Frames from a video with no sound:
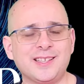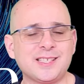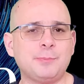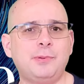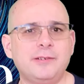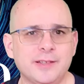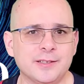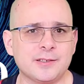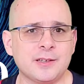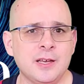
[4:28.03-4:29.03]

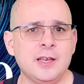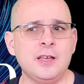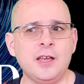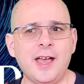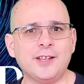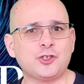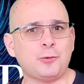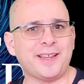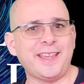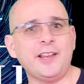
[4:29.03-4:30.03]
experience, and
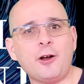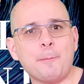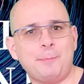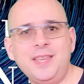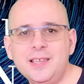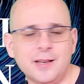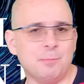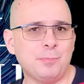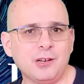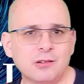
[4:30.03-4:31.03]
so it cannot be
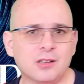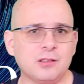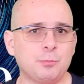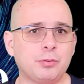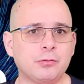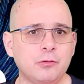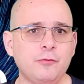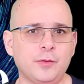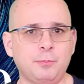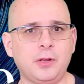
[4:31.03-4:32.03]
empirically
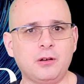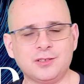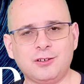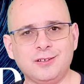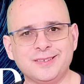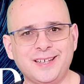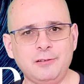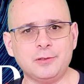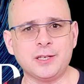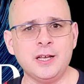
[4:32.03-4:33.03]
proven beyond all
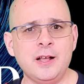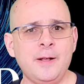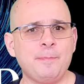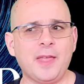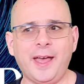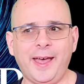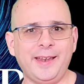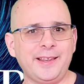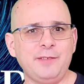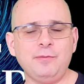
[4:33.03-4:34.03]
doubt.
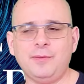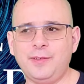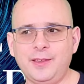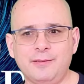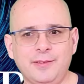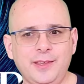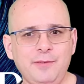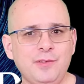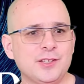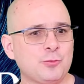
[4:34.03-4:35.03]
And e
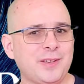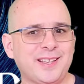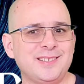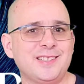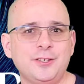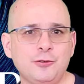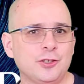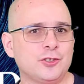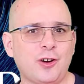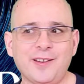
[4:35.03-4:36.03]
even as we continue
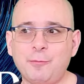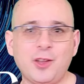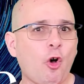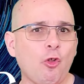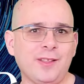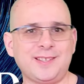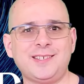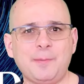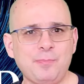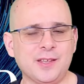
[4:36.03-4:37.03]
to try, we all
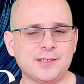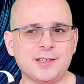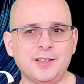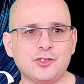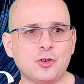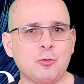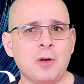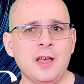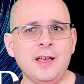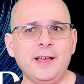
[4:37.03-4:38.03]
accept this, and so